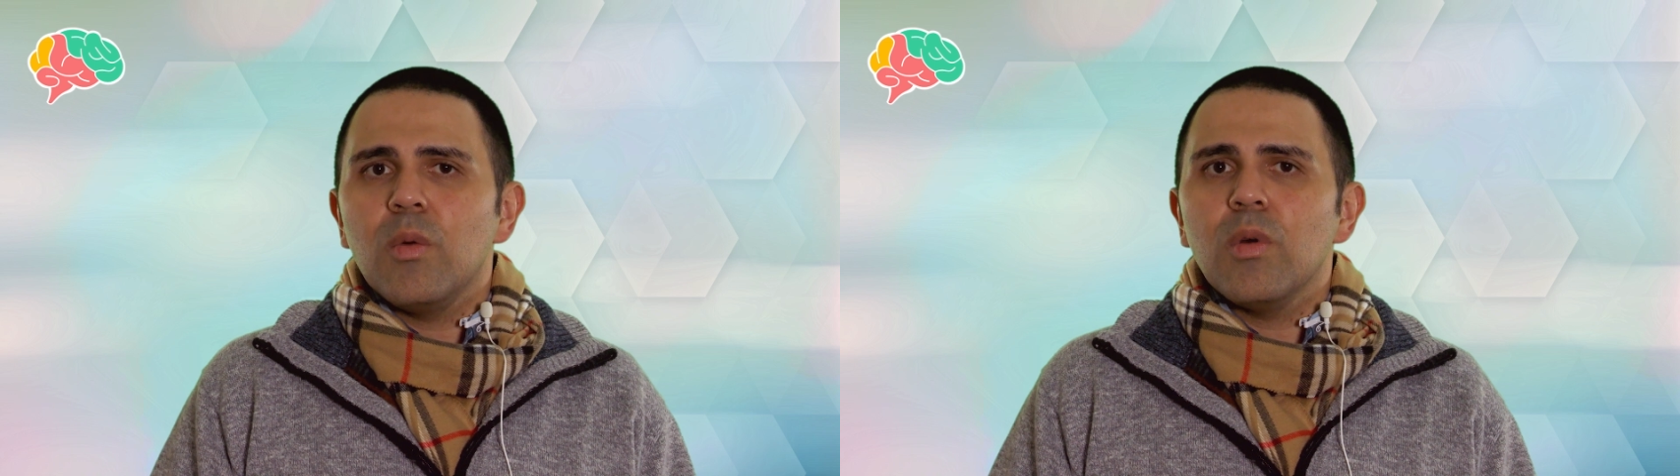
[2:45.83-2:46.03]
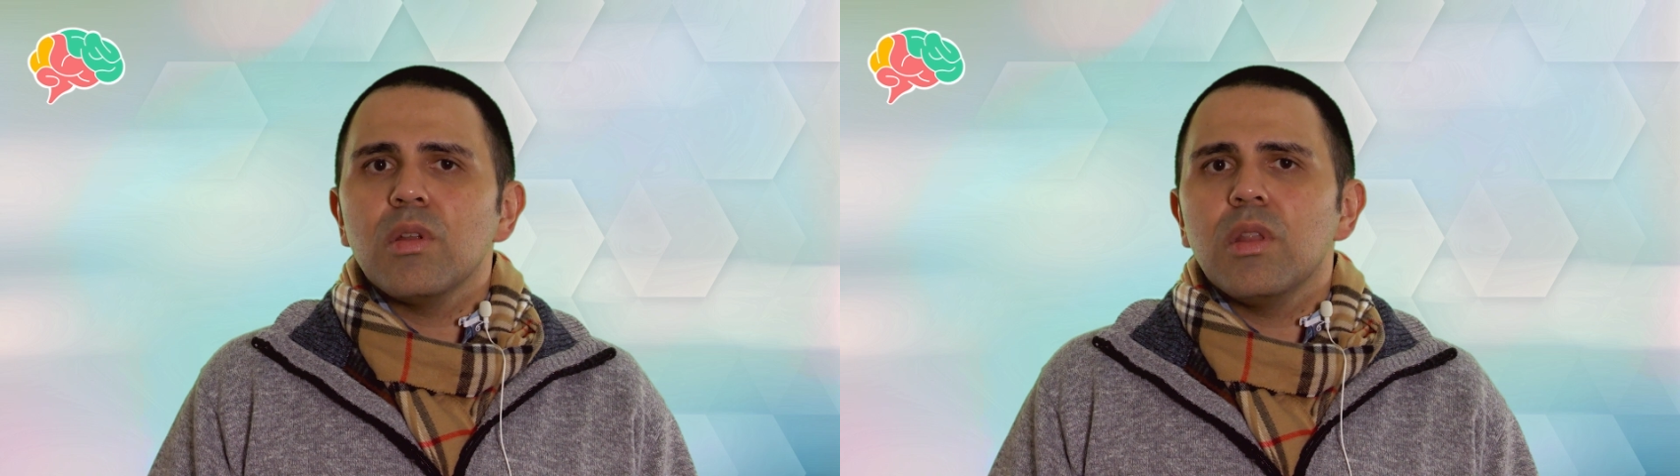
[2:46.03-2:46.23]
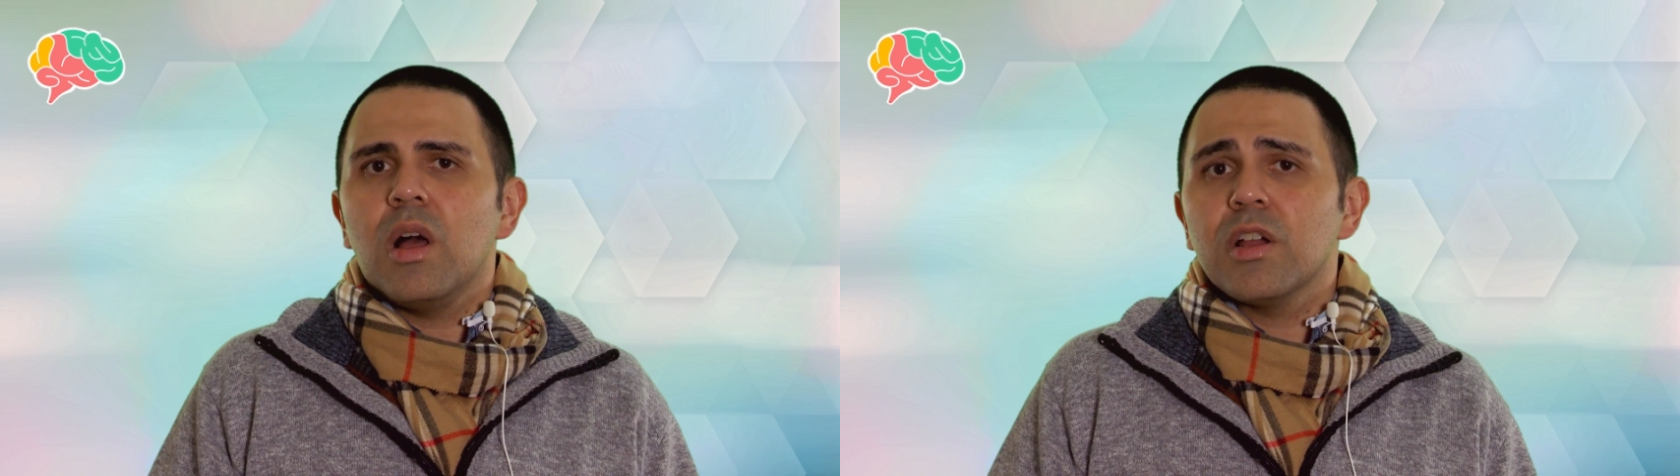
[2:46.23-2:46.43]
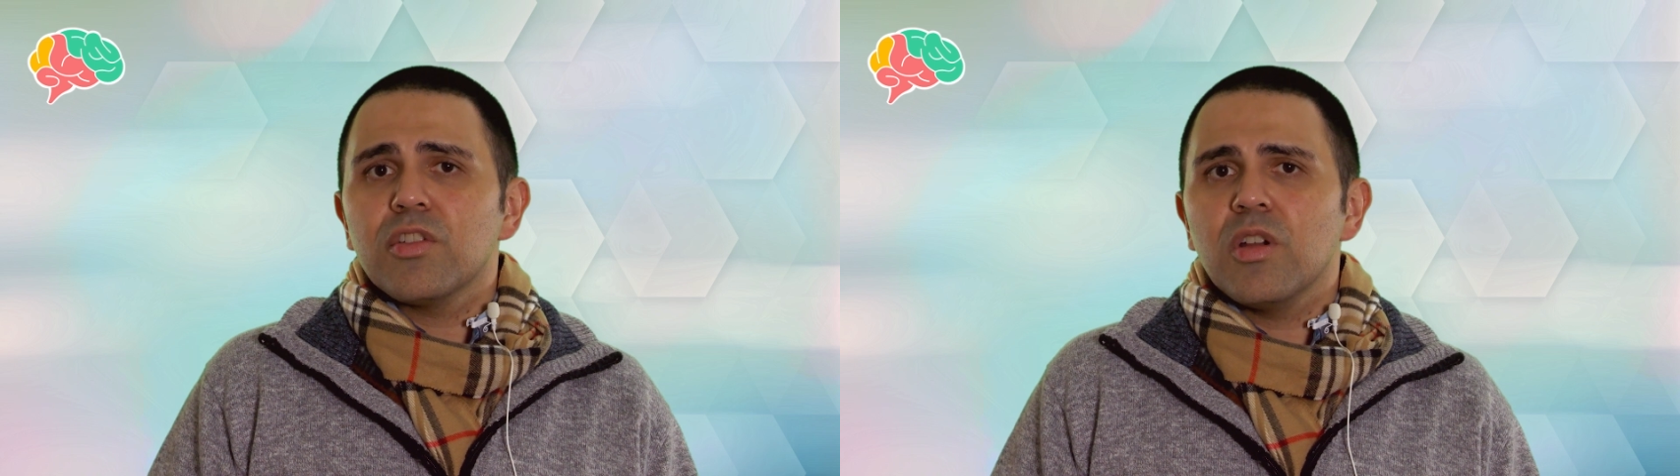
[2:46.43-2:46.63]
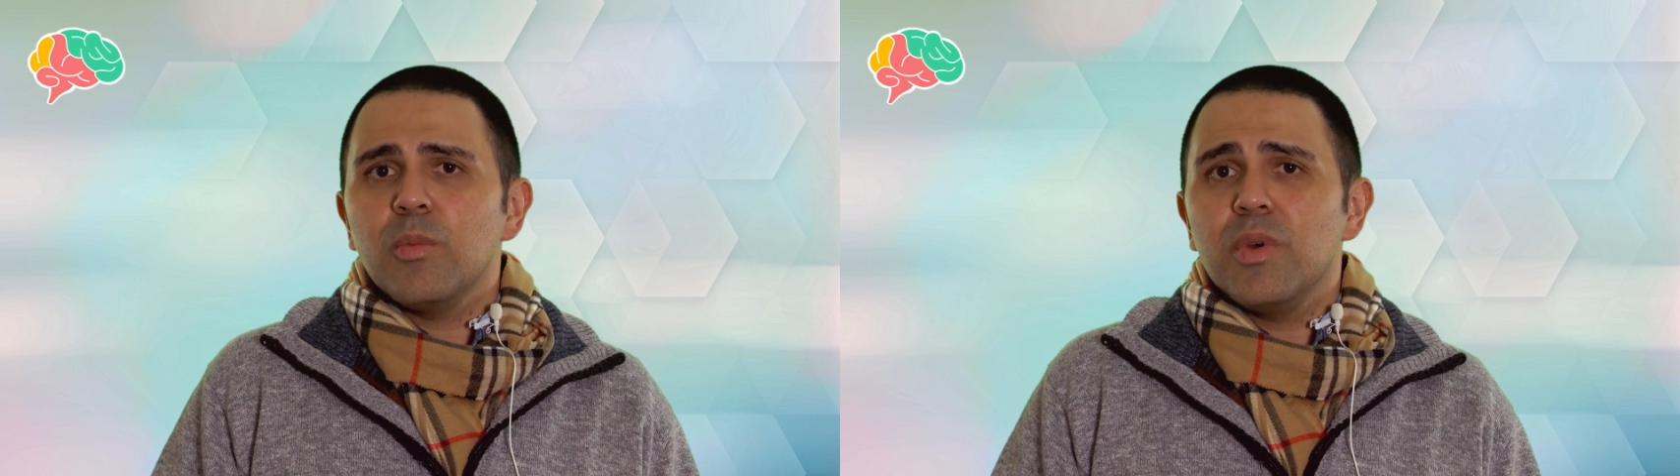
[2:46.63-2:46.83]
or
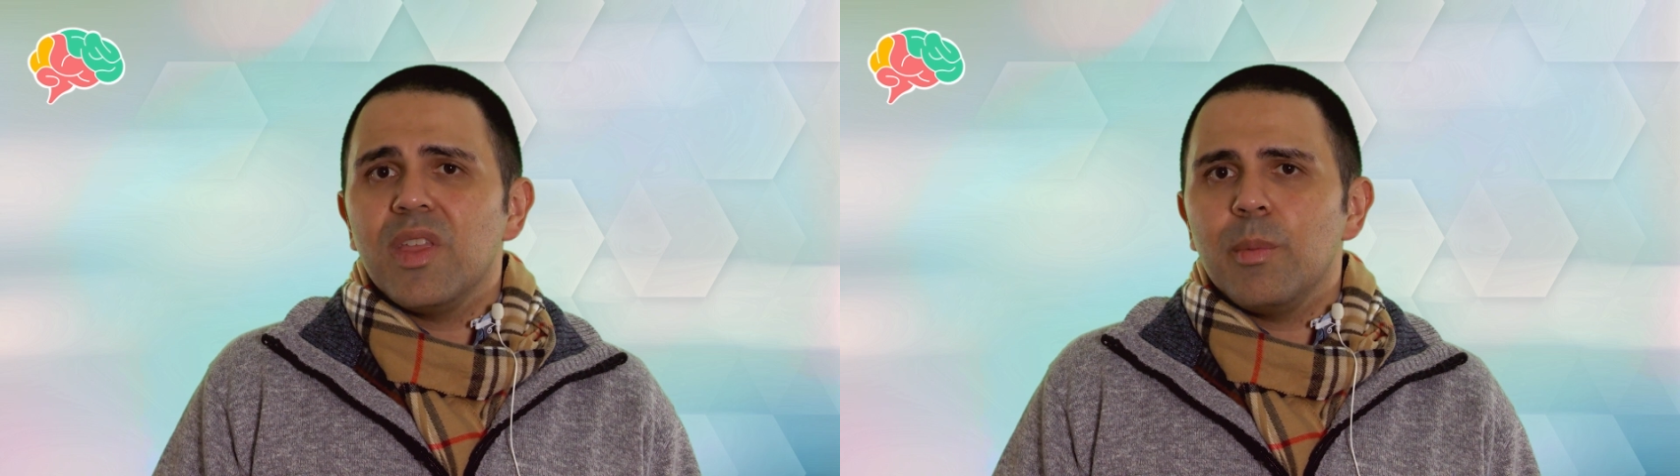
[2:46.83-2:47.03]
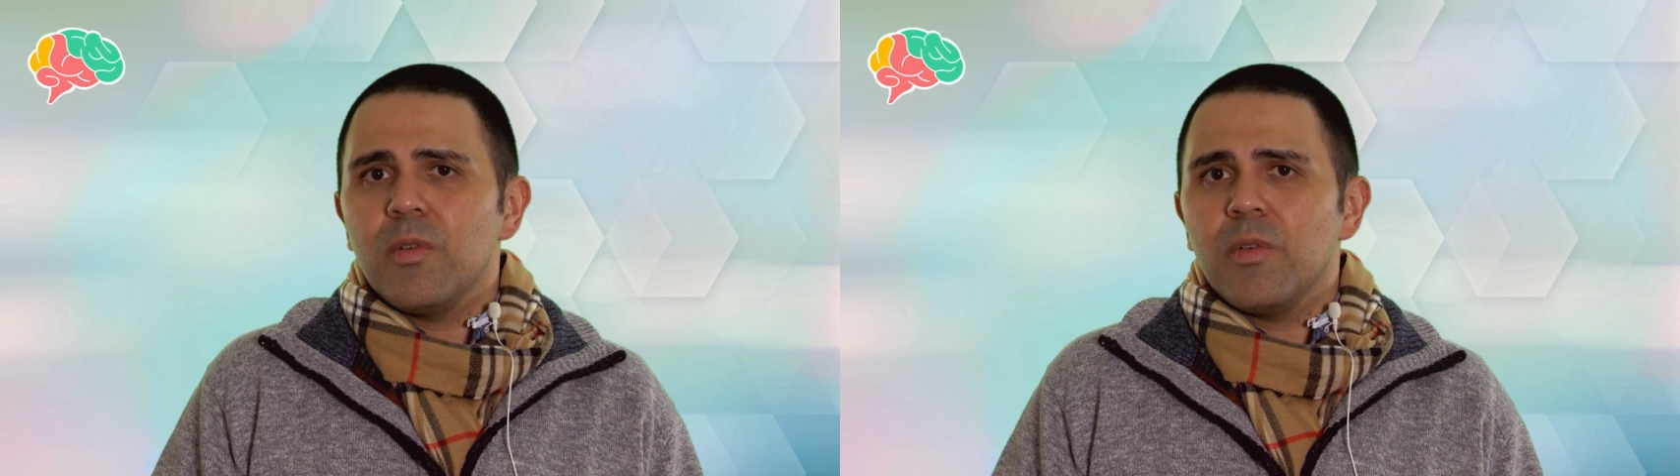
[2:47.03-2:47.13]
long-term with a